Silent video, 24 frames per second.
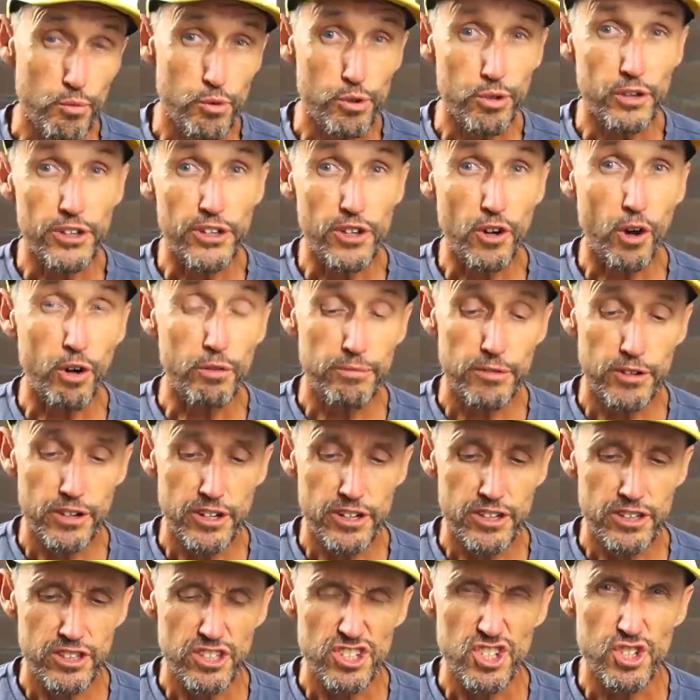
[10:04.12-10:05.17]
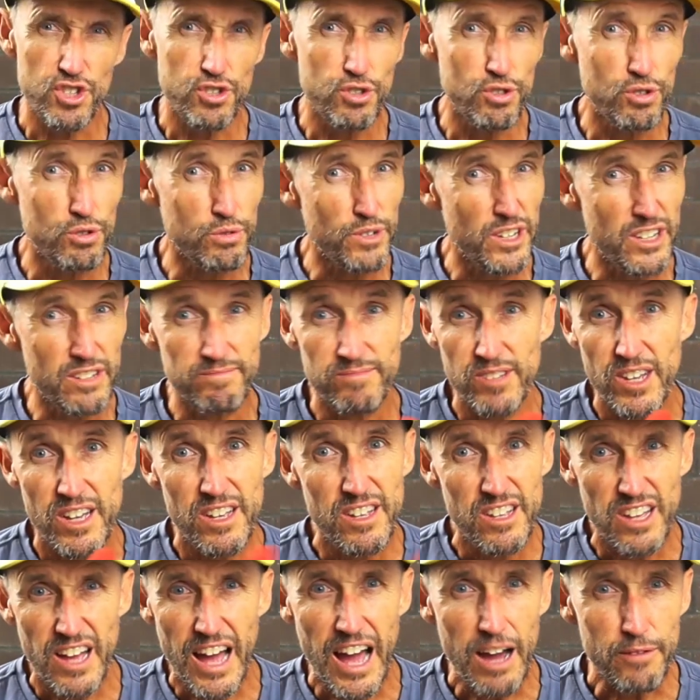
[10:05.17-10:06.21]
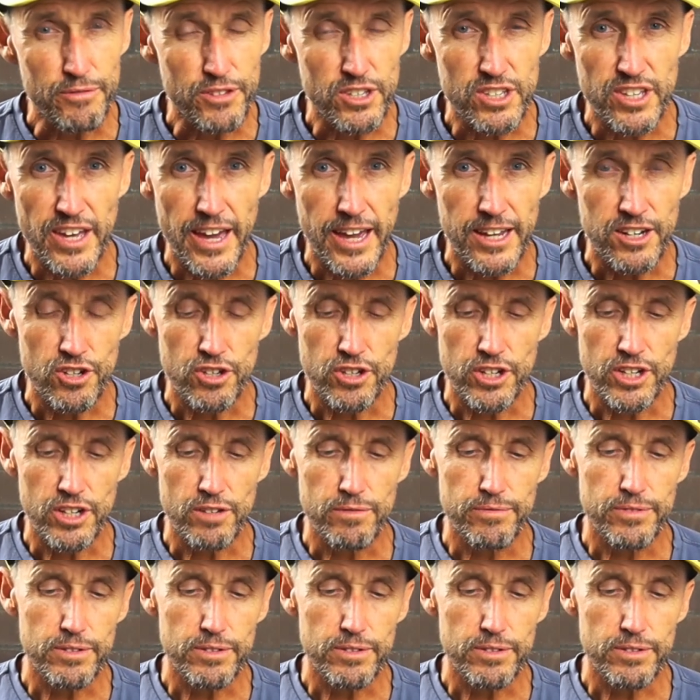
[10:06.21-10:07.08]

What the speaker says: really confident in this shoe, and after Yandina